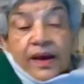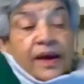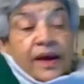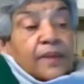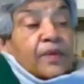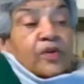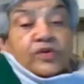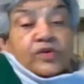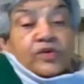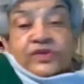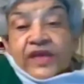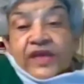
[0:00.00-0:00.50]

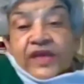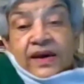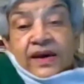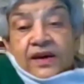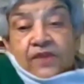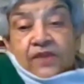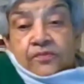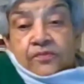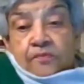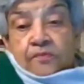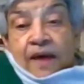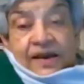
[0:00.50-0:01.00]
because they
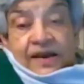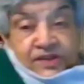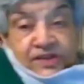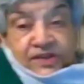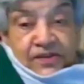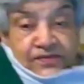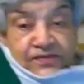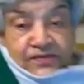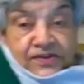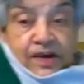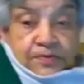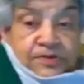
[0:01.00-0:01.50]
give
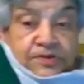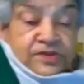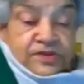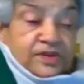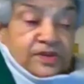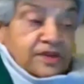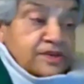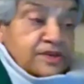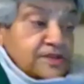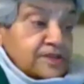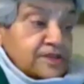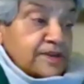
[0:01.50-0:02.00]
massive
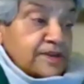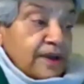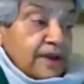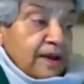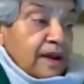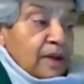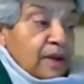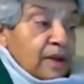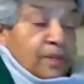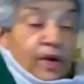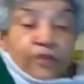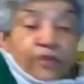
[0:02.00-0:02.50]
subsidies,
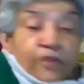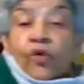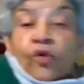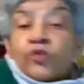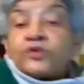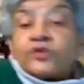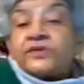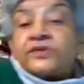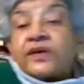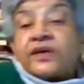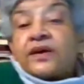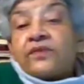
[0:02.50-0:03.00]
but of
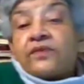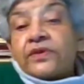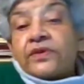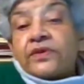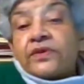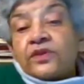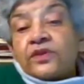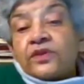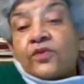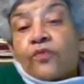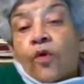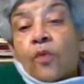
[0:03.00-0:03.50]
course they give it
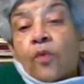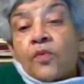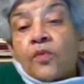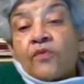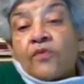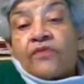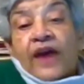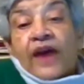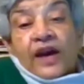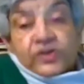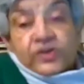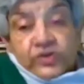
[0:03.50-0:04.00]
in the form
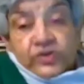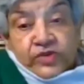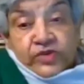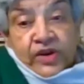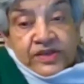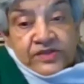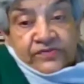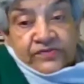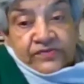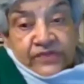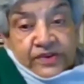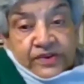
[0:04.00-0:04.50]
of cash
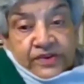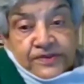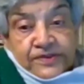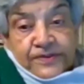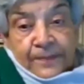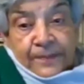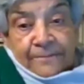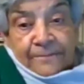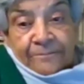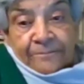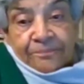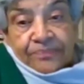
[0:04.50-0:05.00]
transfers.
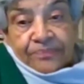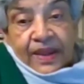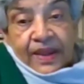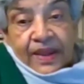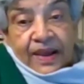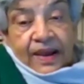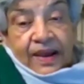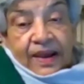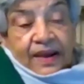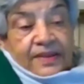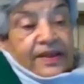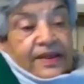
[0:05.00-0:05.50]

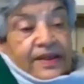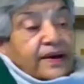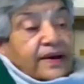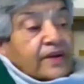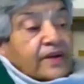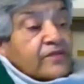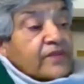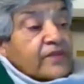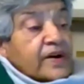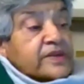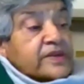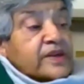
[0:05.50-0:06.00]
They
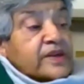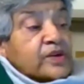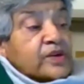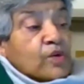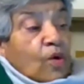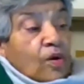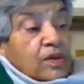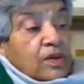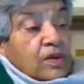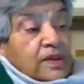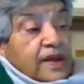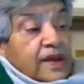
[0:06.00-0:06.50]
converted
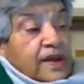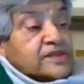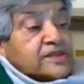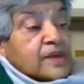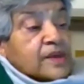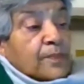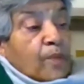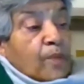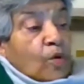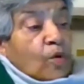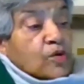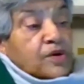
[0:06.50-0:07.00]
all their
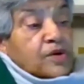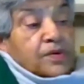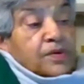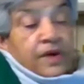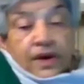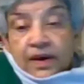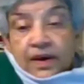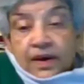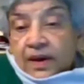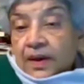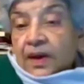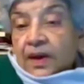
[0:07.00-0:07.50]
support,
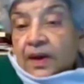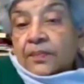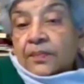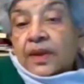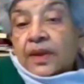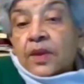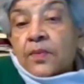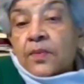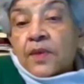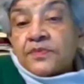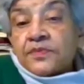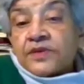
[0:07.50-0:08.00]

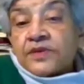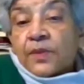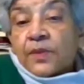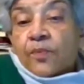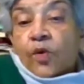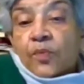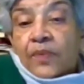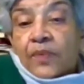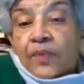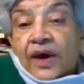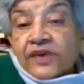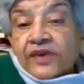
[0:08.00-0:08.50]
minimum
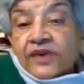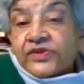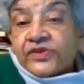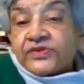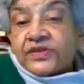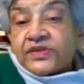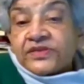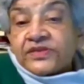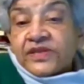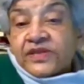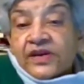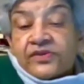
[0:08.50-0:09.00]
support prices,
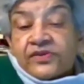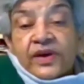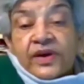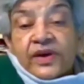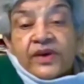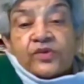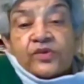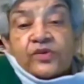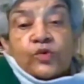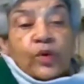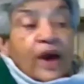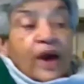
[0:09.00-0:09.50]
etc.,
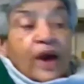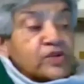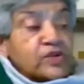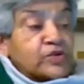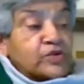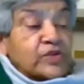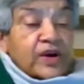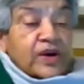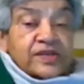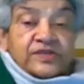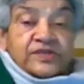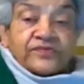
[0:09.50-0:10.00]
into cash
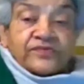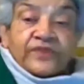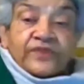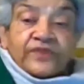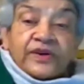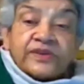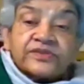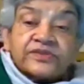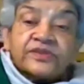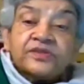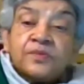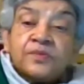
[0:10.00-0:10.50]

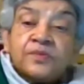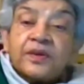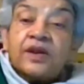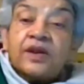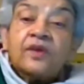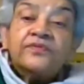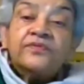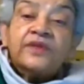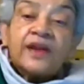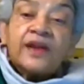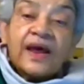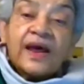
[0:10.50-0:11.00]
transfers in the
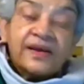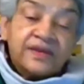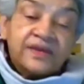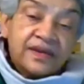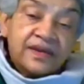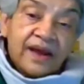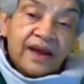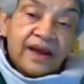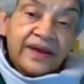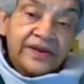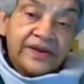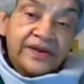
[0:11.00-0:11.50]
middle of the
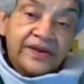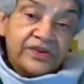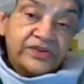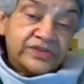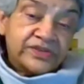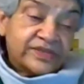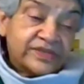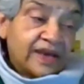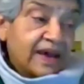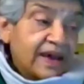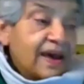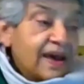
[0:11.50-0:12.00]

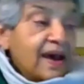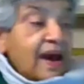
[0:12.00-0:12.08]
1990s.